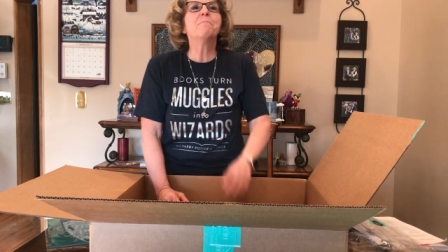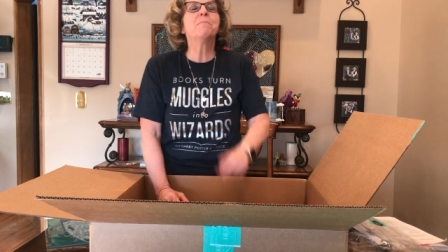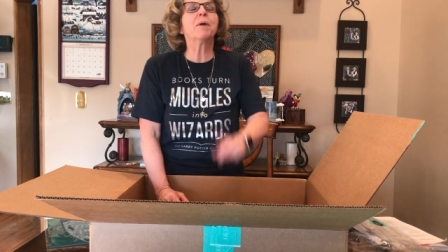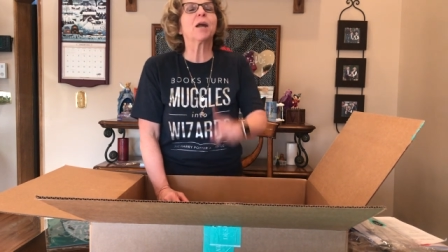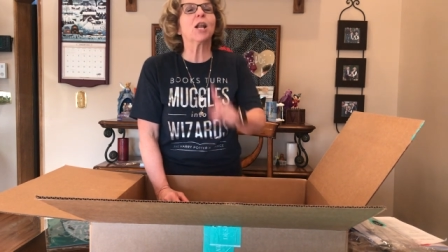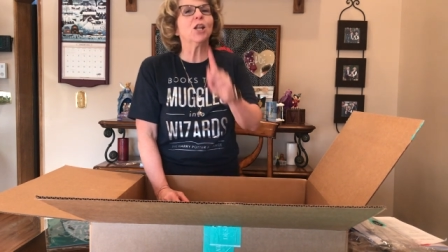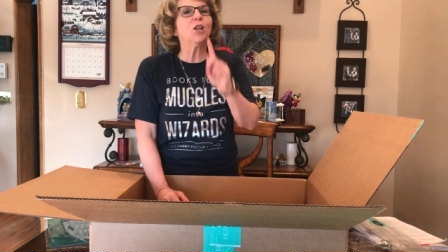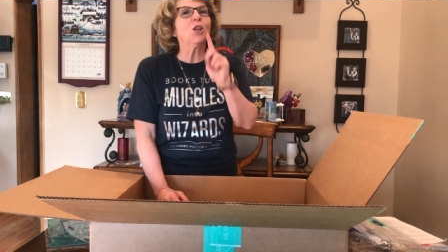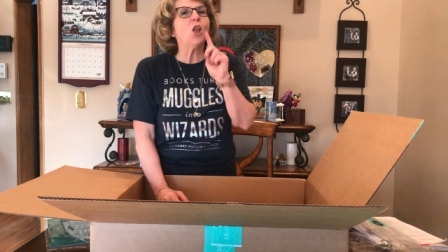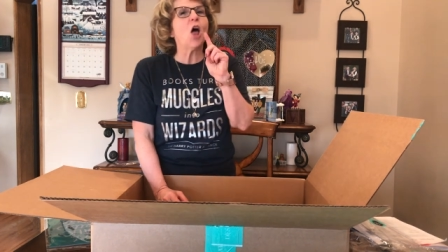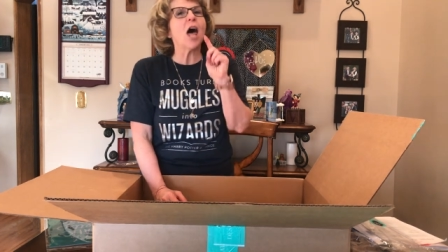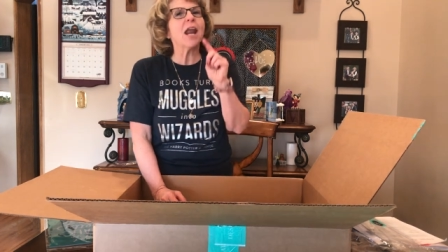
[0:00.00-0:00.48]

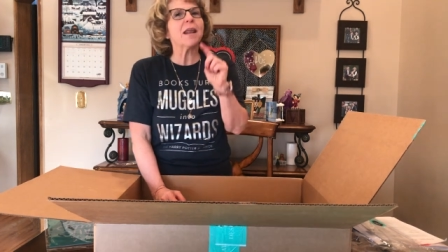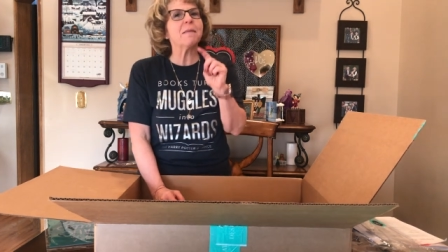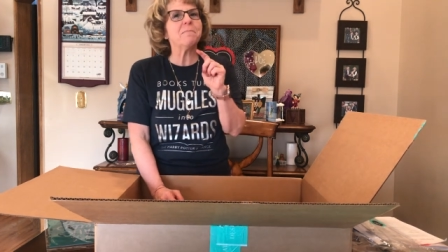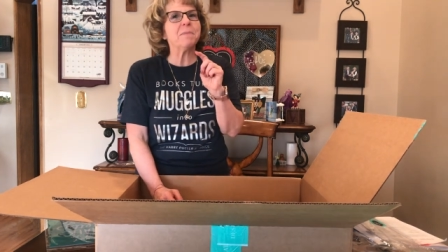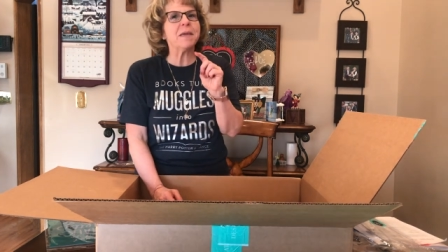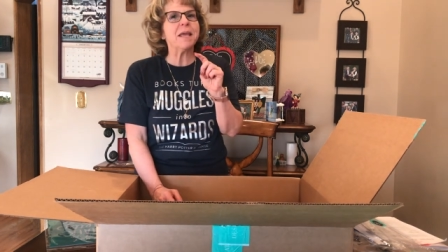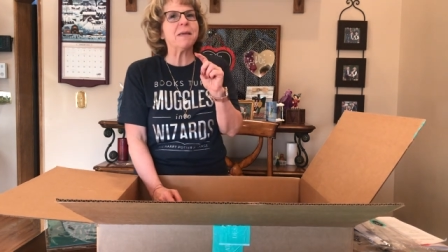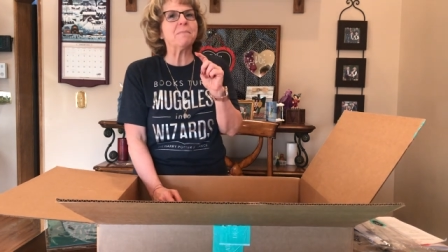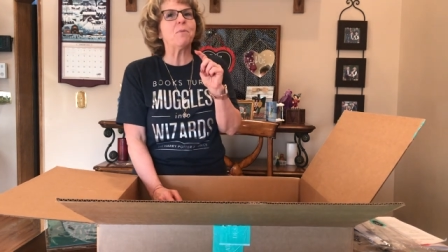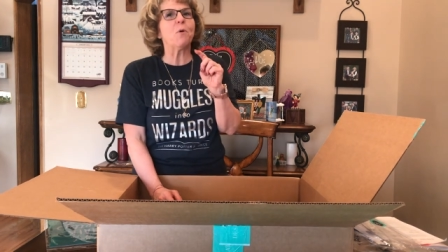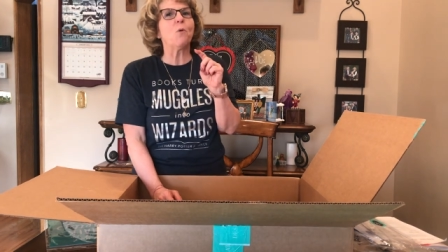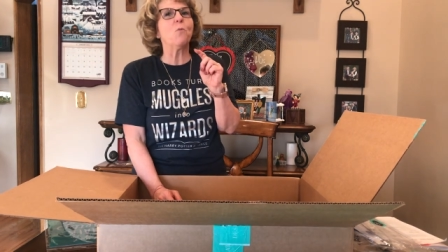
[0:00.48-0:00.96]
But a lot of
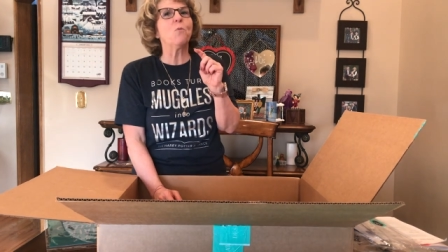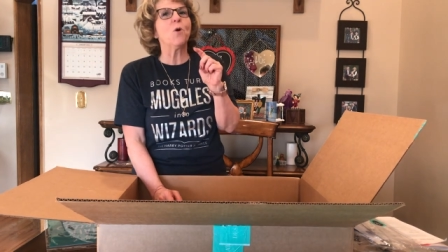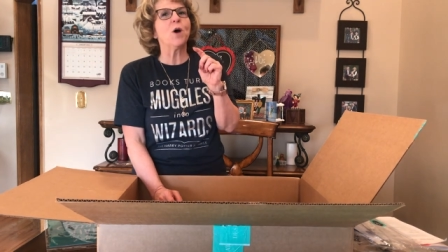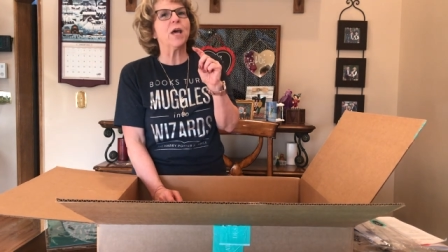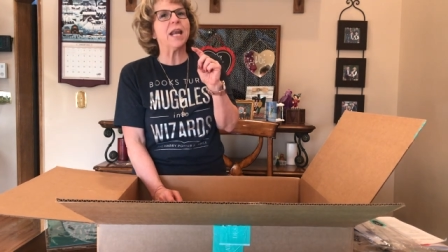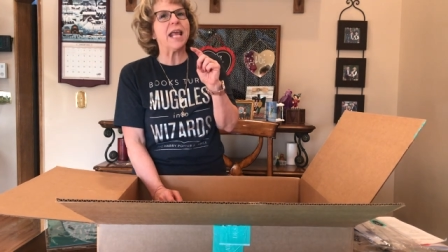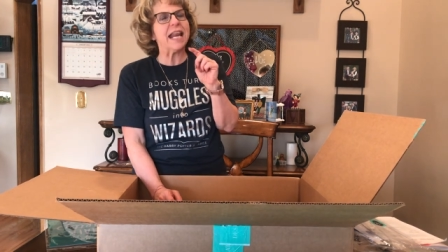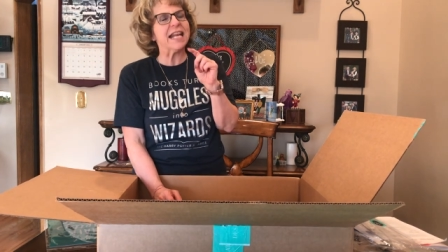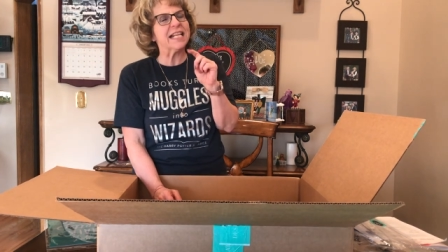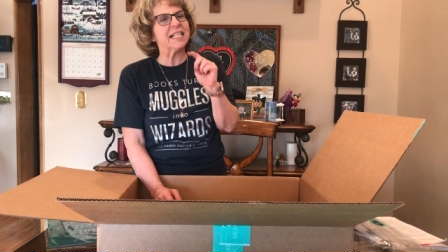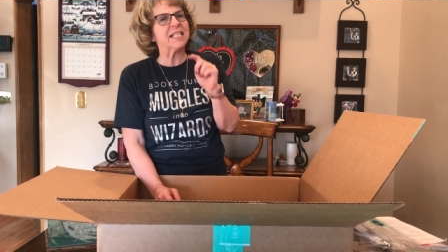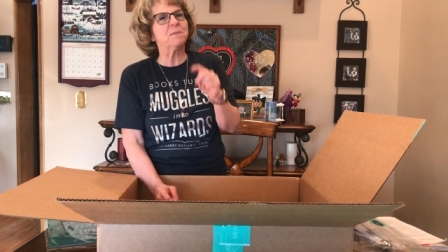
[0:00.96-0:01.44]
people
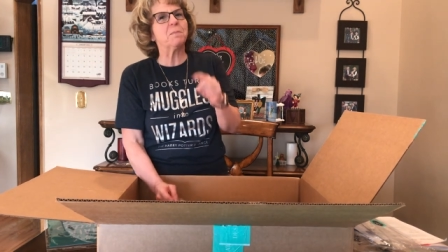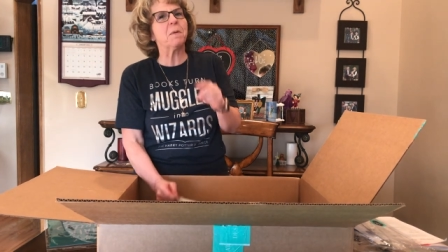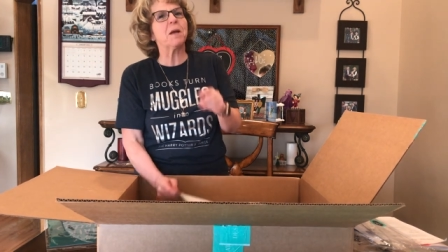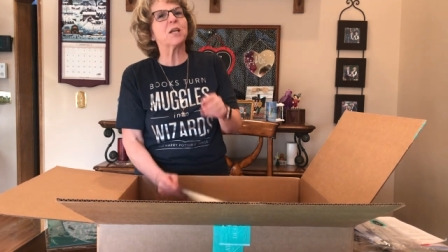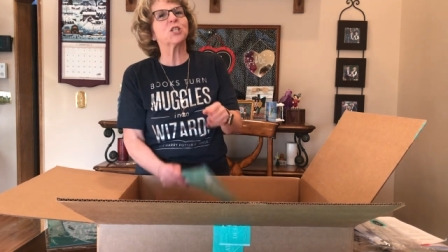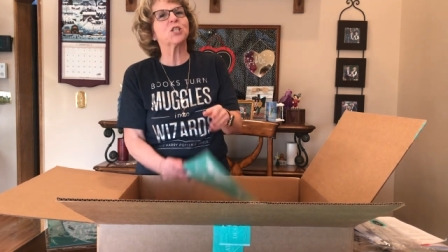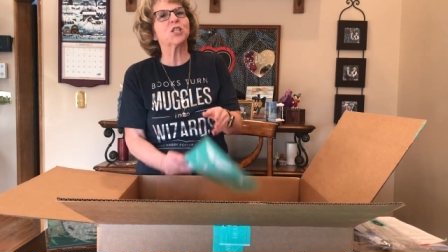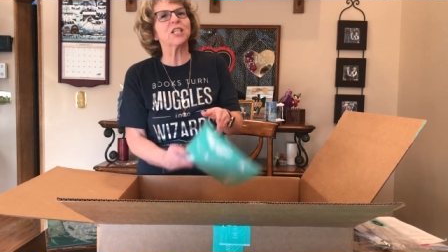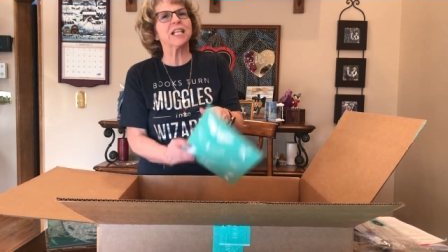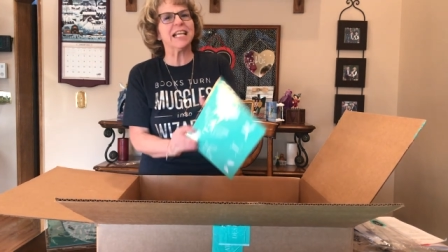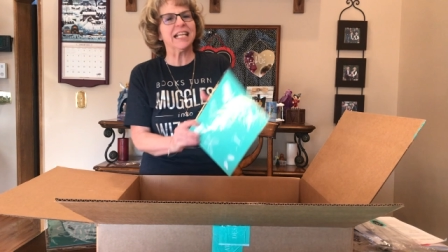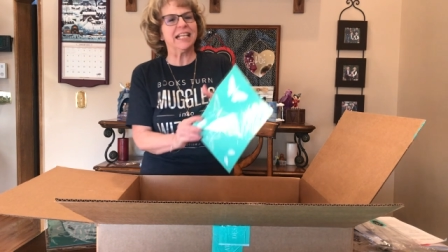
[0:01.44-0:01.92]
would, and
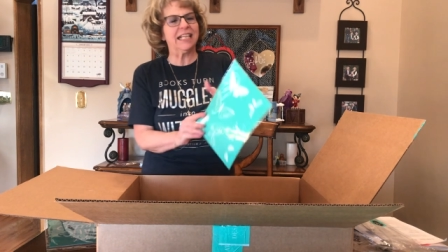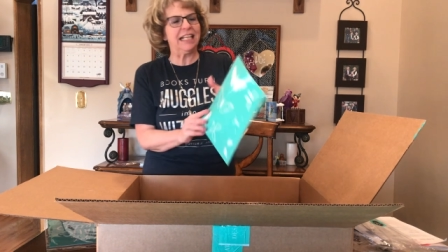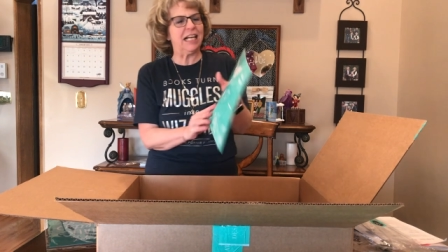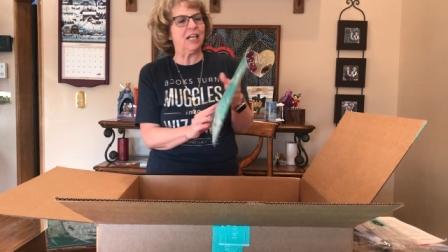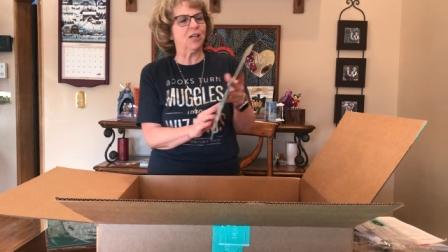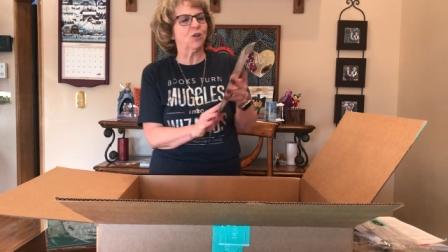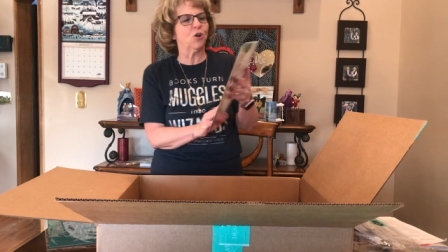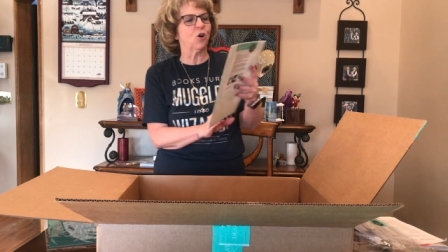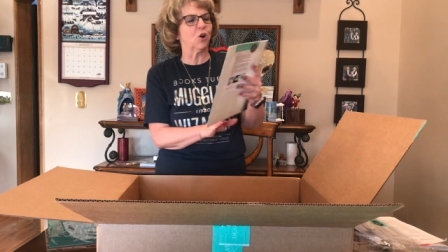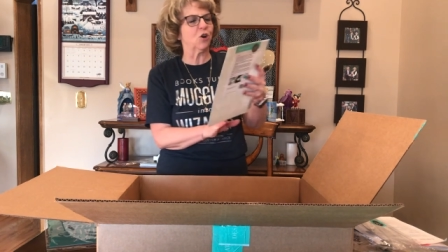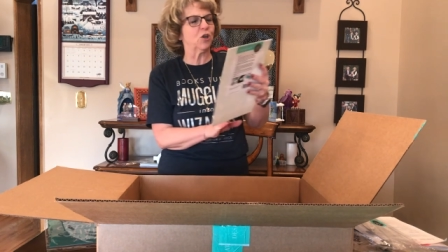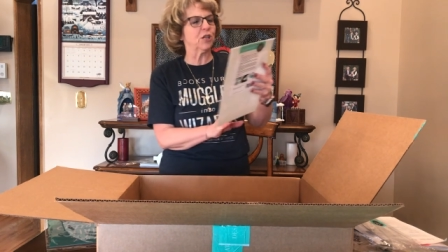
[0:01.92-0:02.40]
especially in
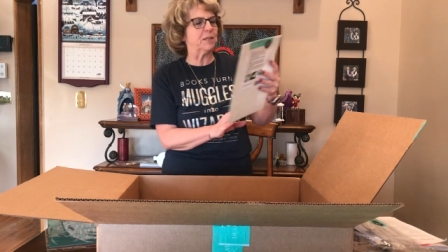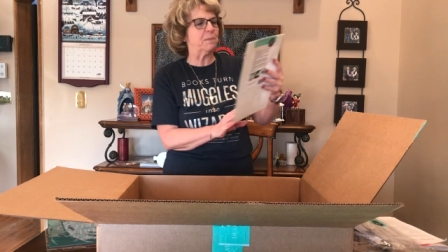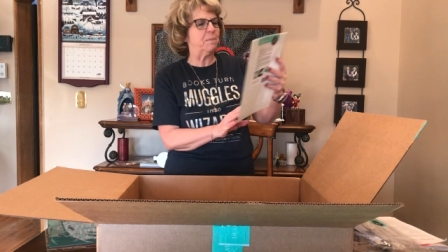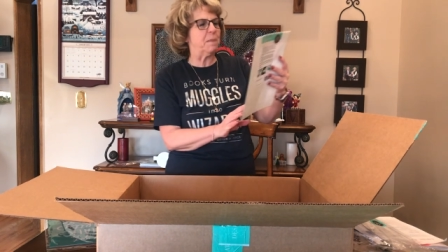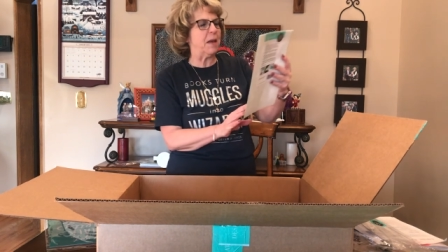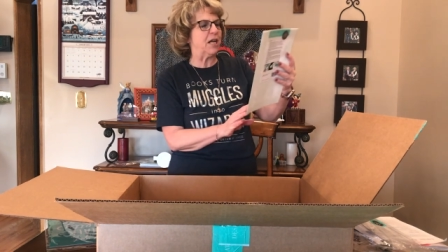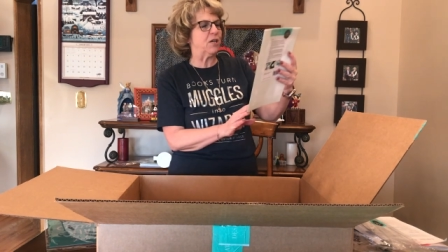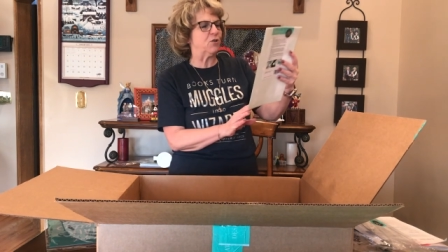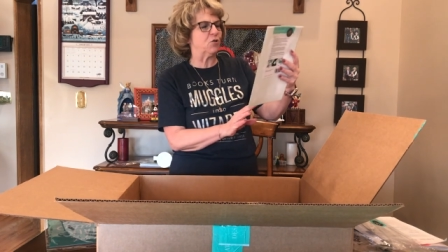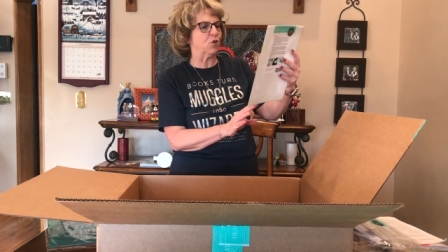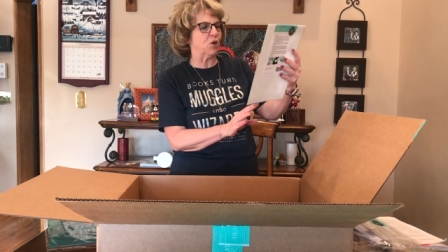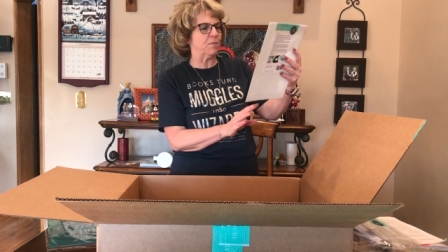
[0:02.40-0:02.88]
little girls'
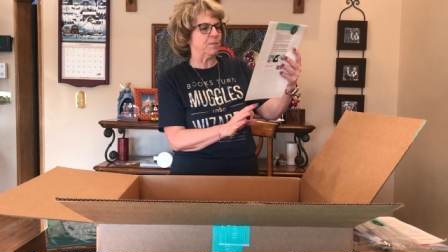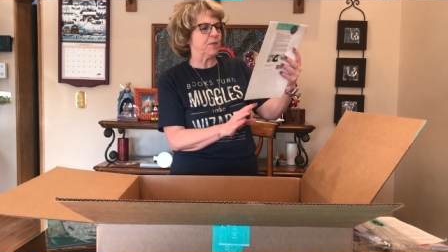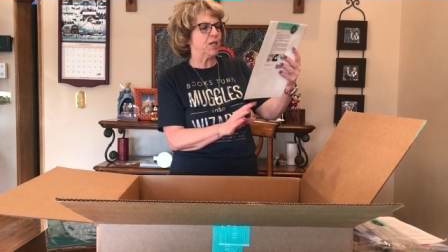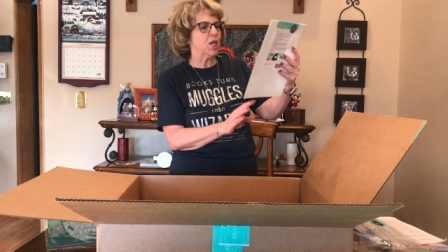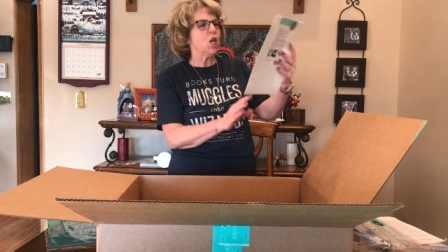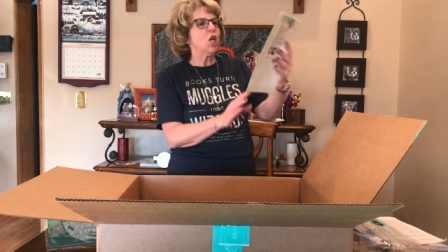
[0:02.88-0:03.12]
bedrooms.